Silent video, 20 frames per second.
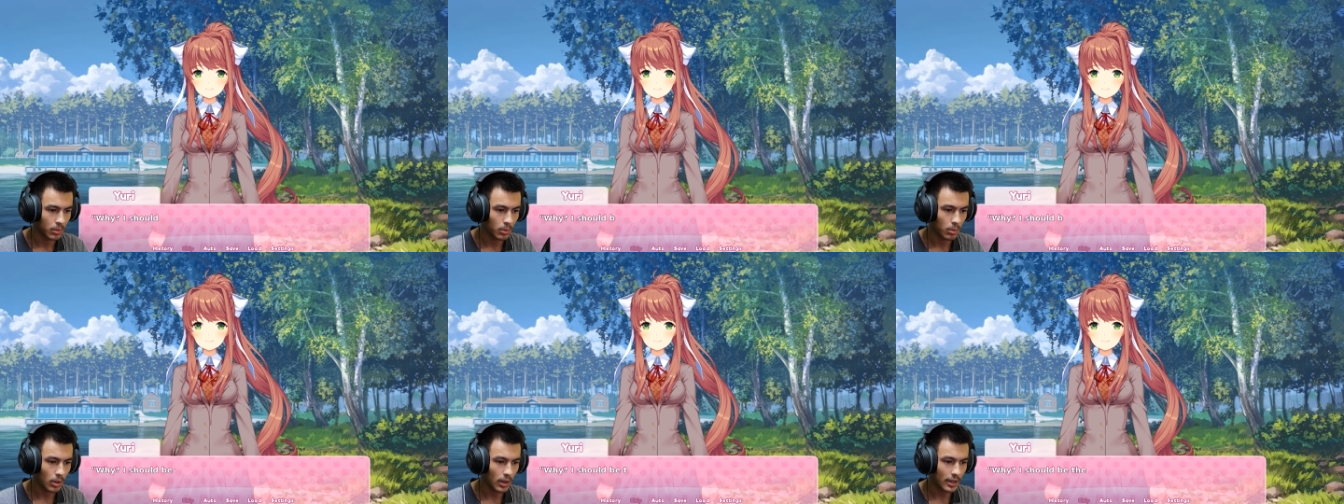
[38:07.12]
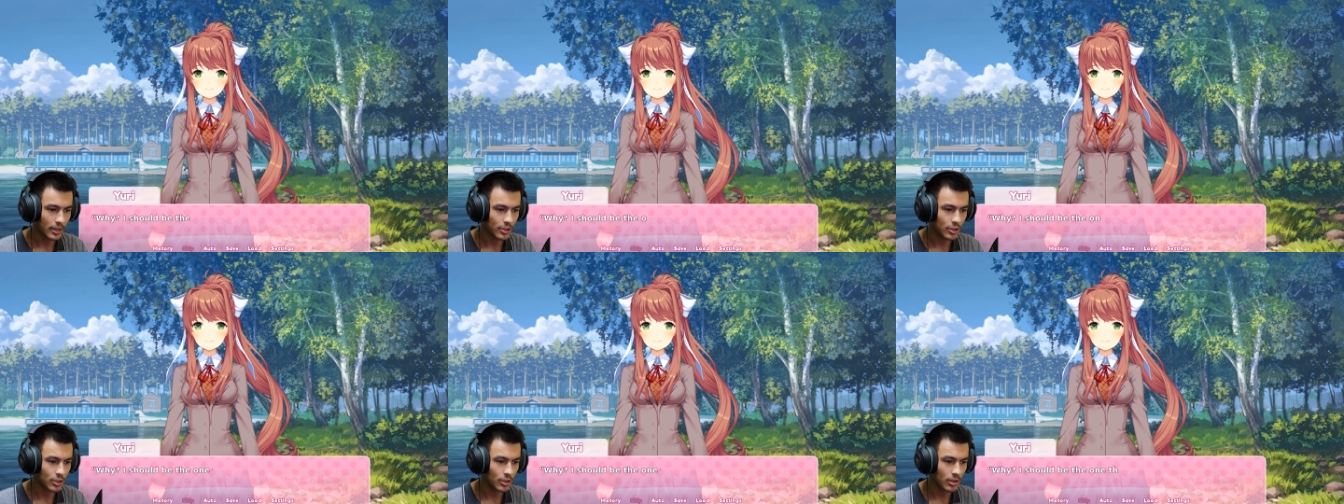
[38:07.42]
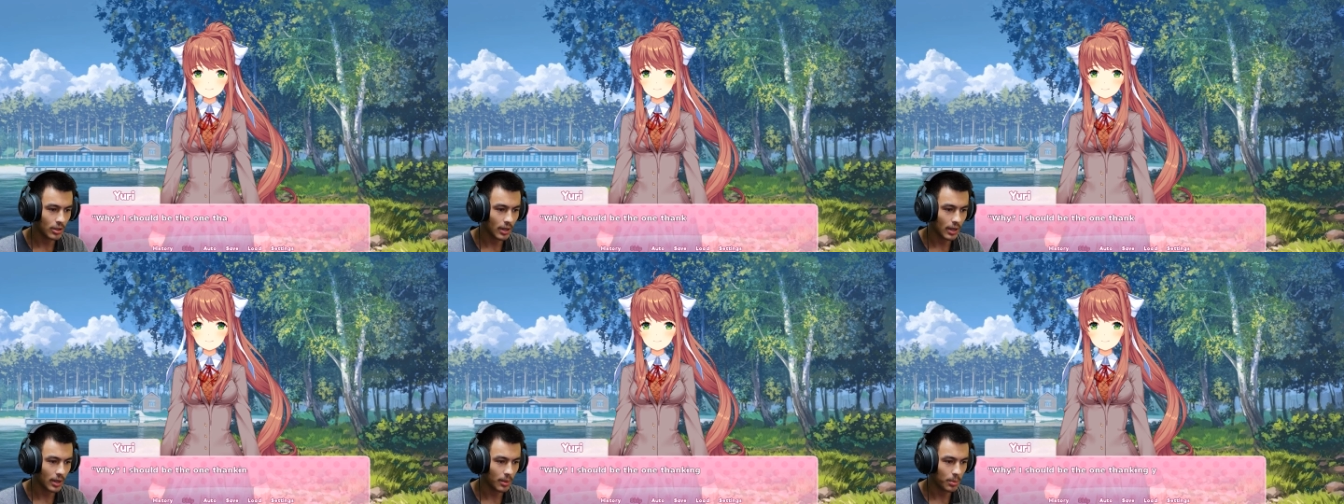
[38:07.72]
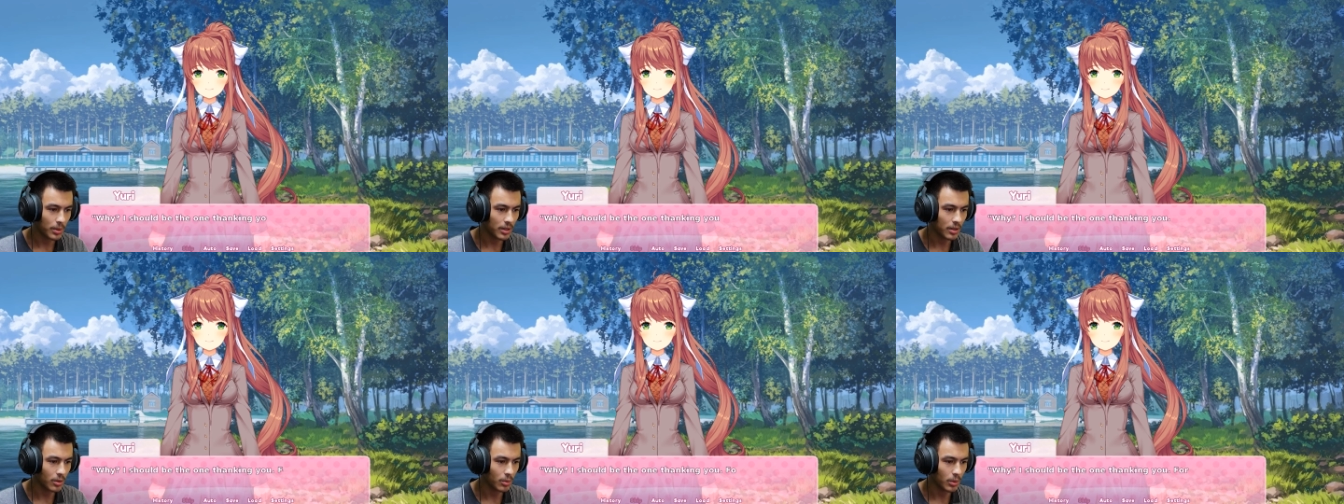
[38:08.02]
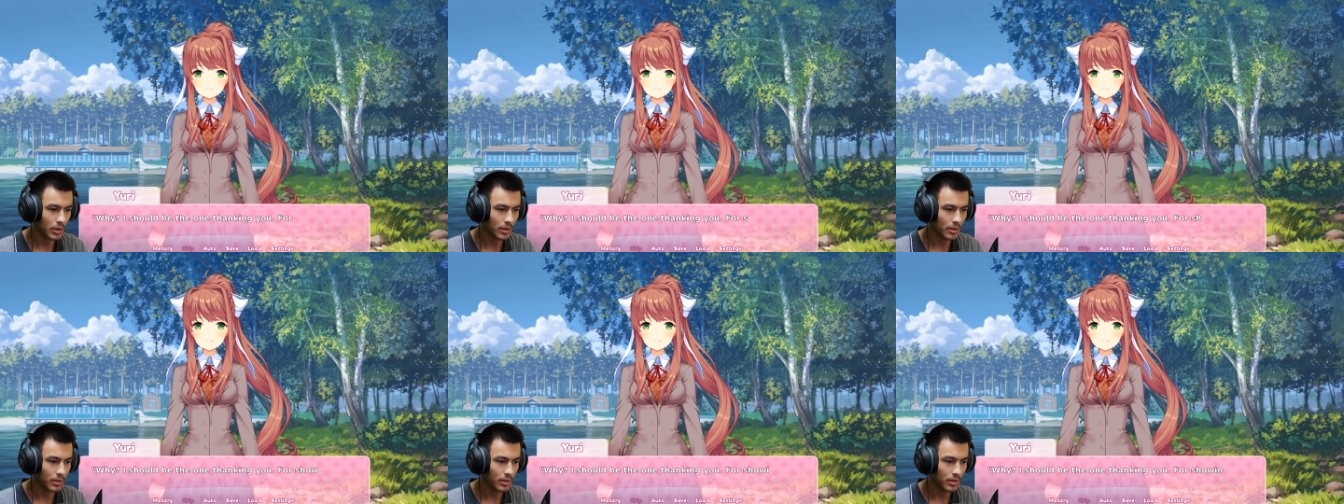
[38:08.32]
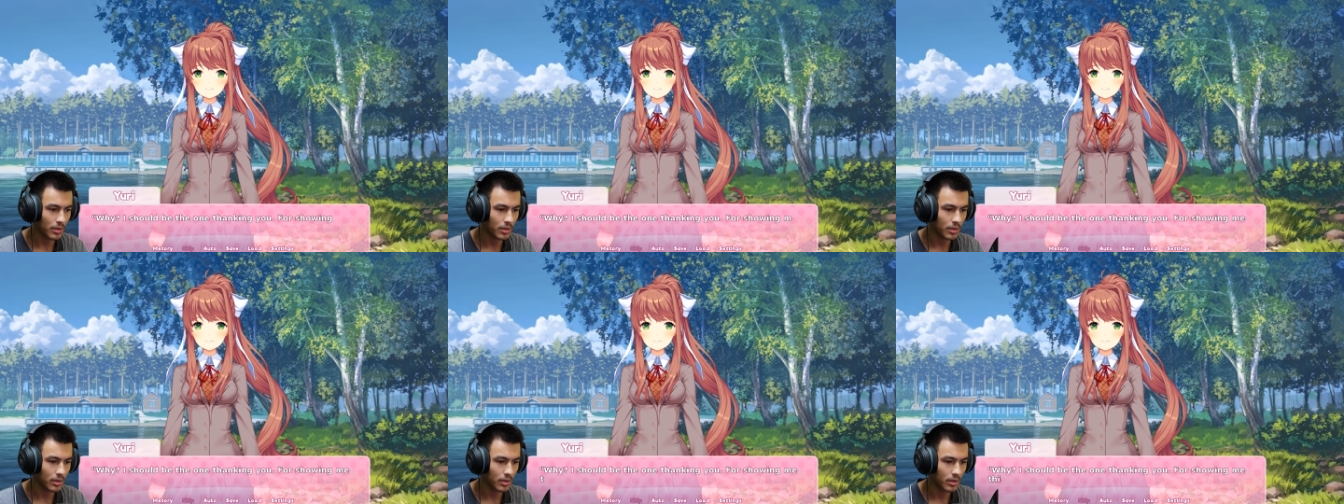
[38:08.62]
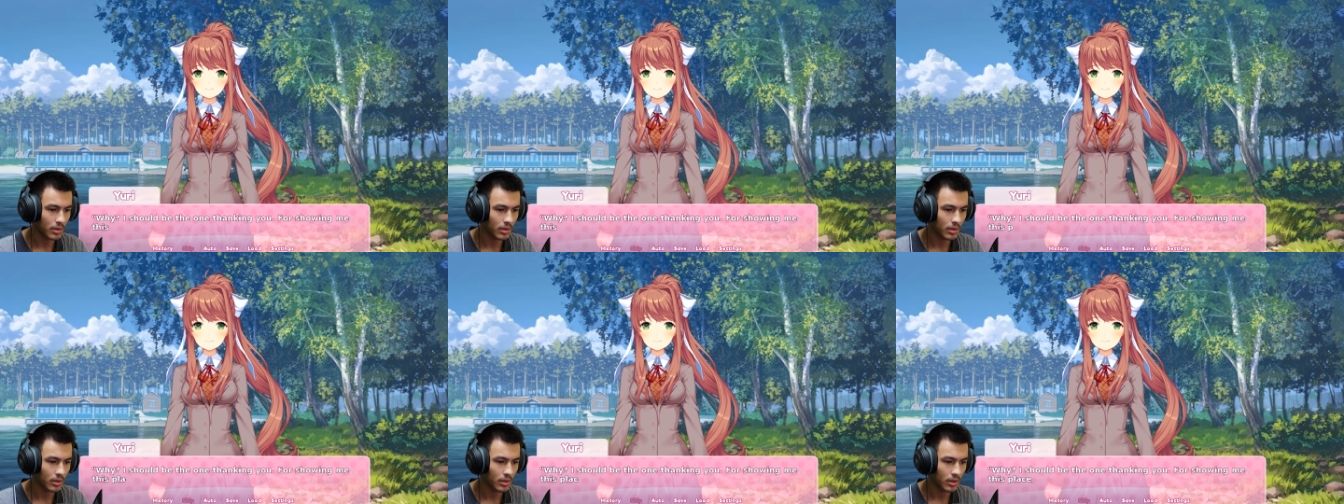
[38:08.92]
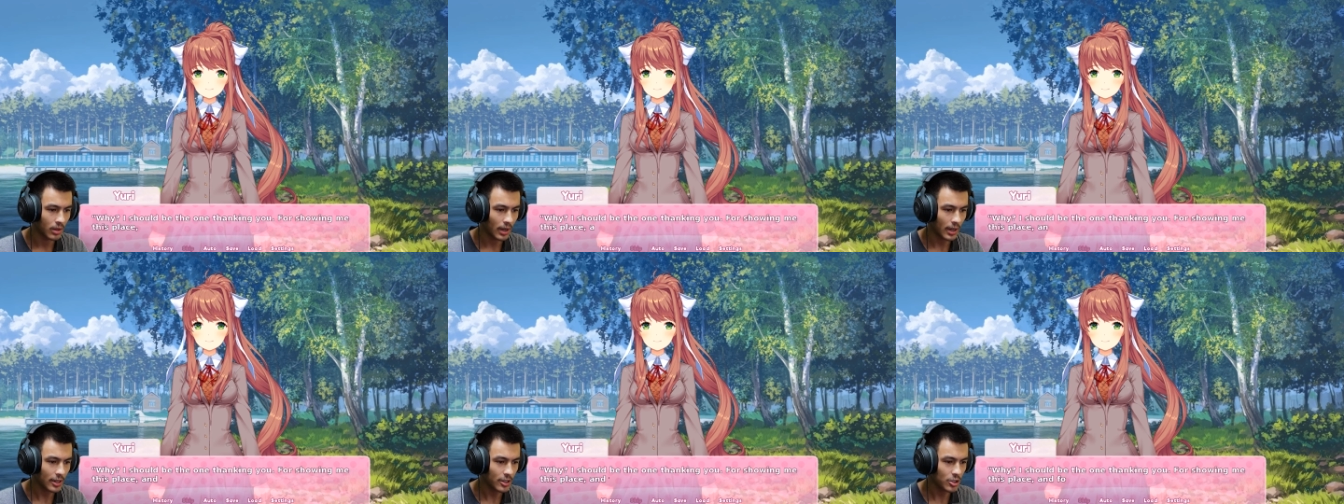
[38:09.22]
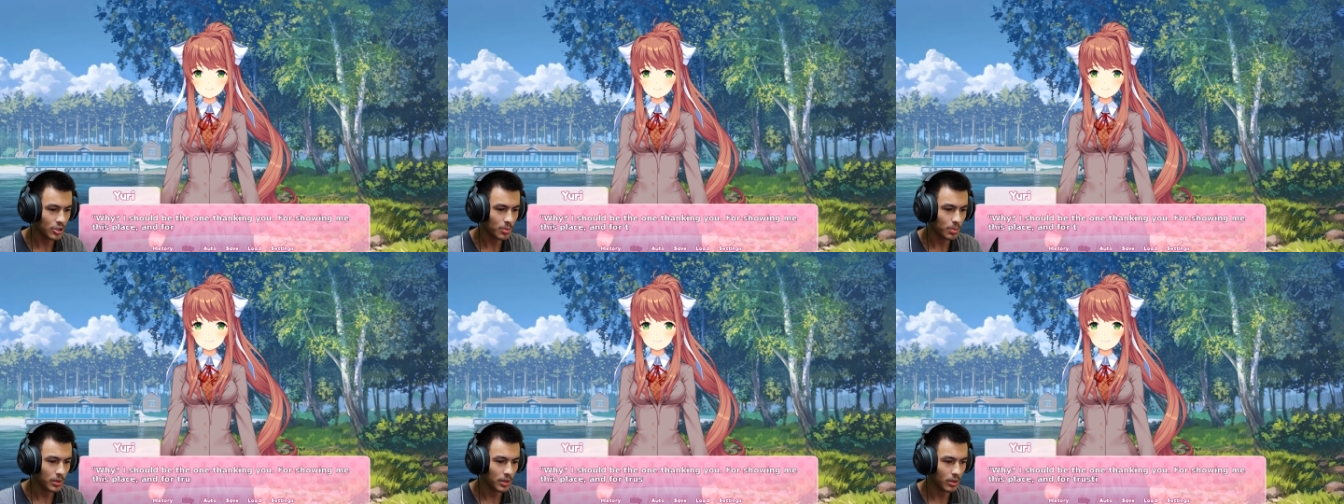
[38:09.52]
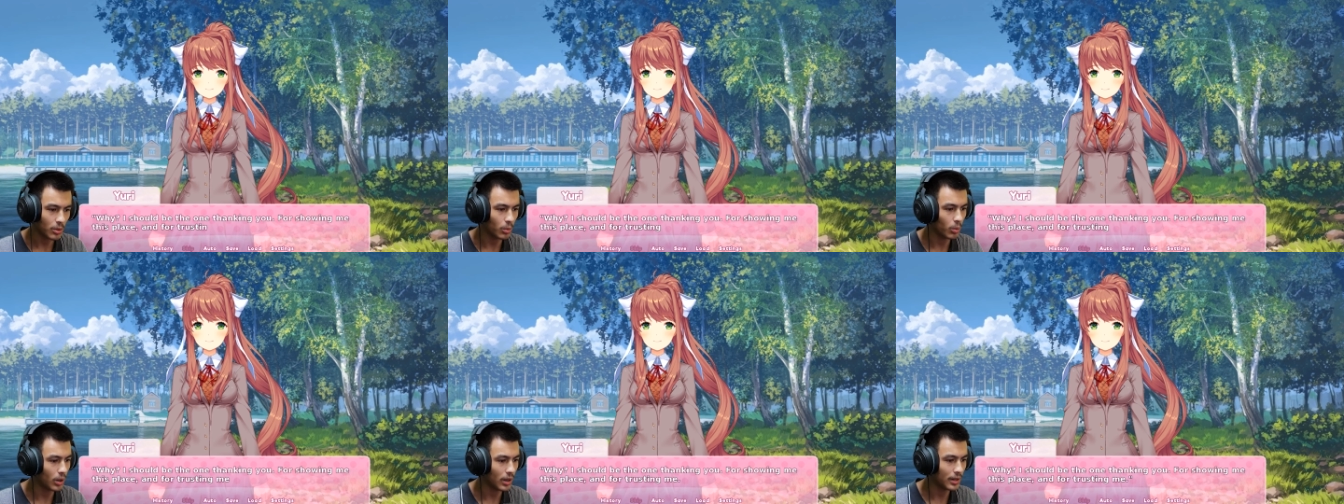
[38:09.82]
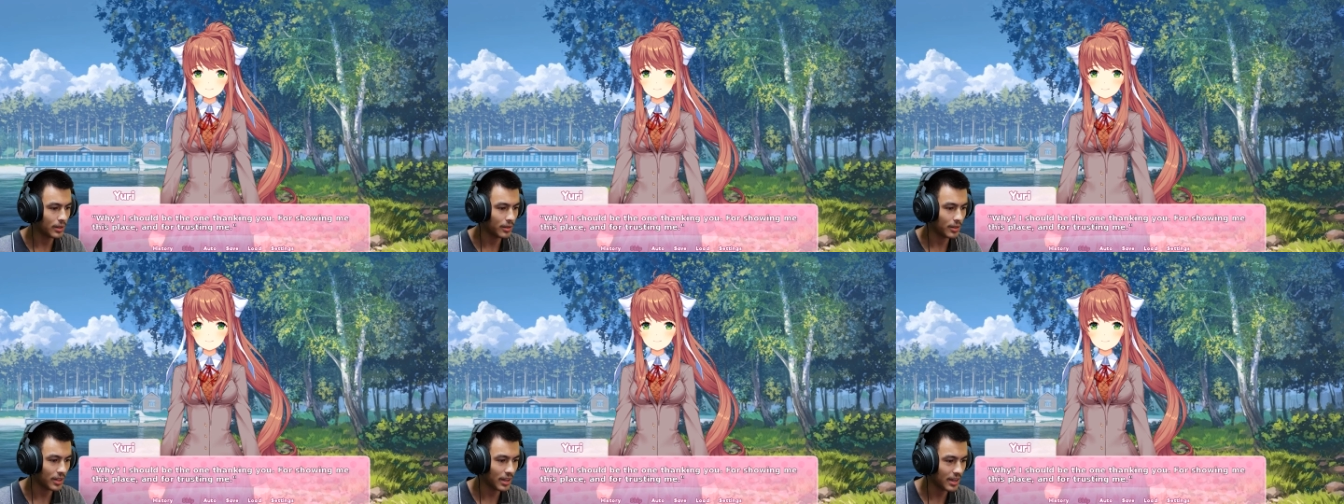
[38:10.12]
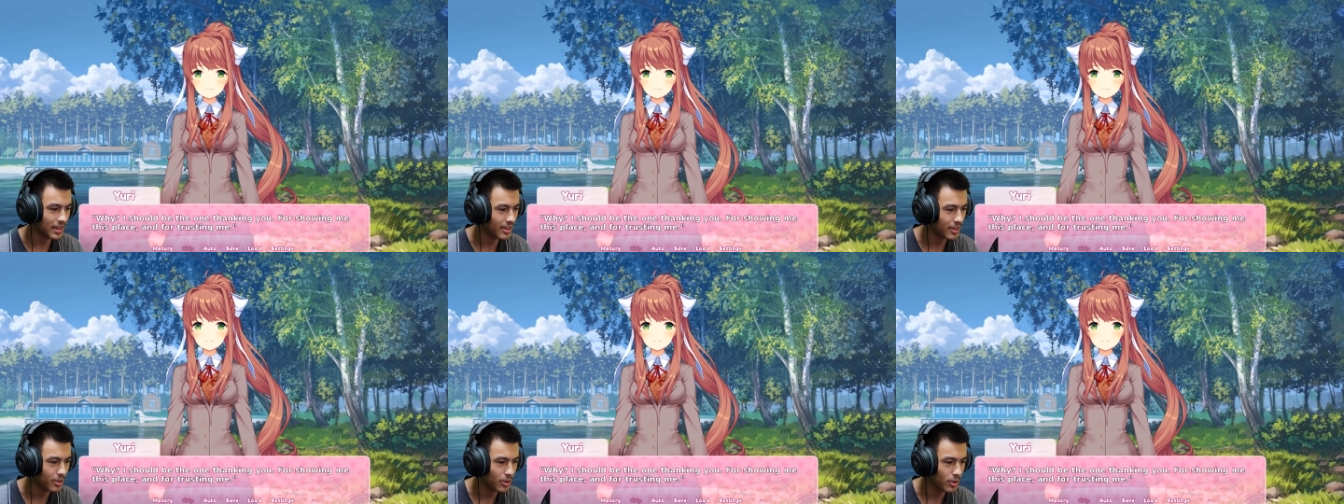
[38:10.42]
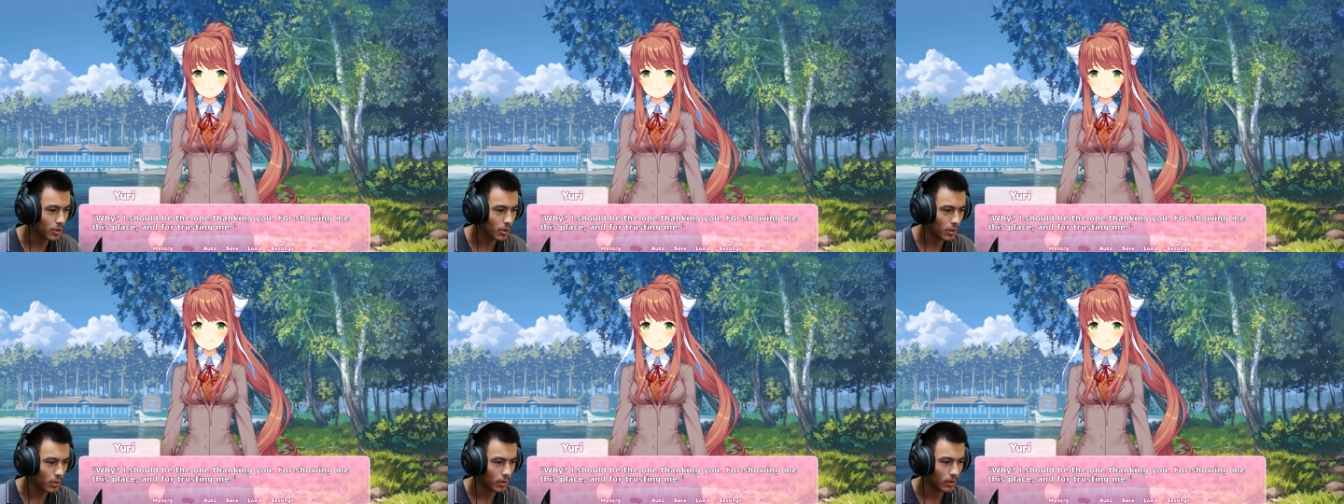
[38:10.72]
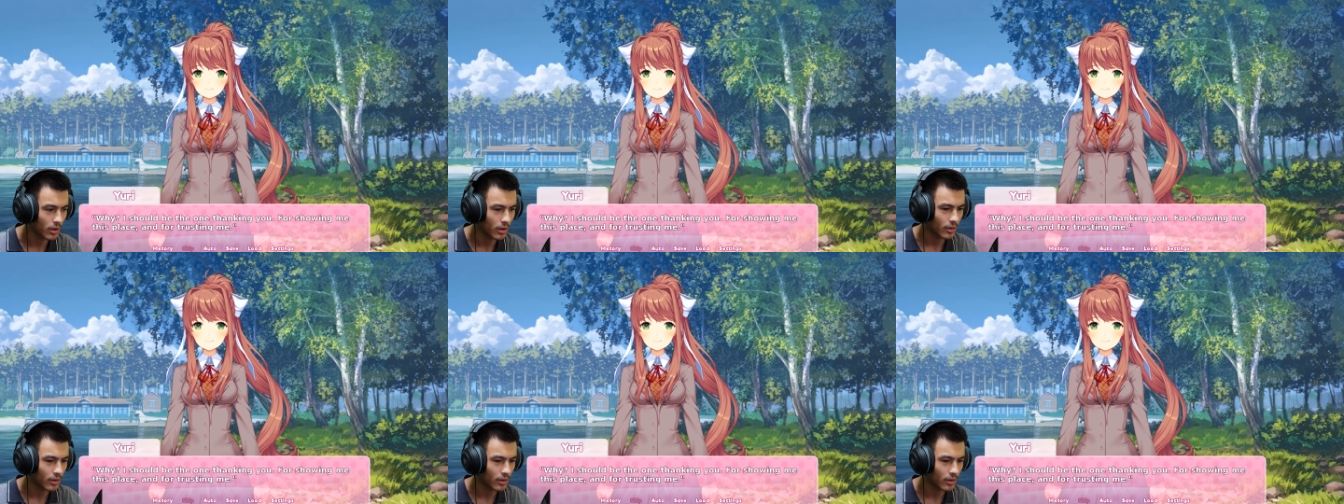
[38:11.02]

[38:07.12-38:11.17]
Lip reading: Why should I be the one? I should be the one thanking you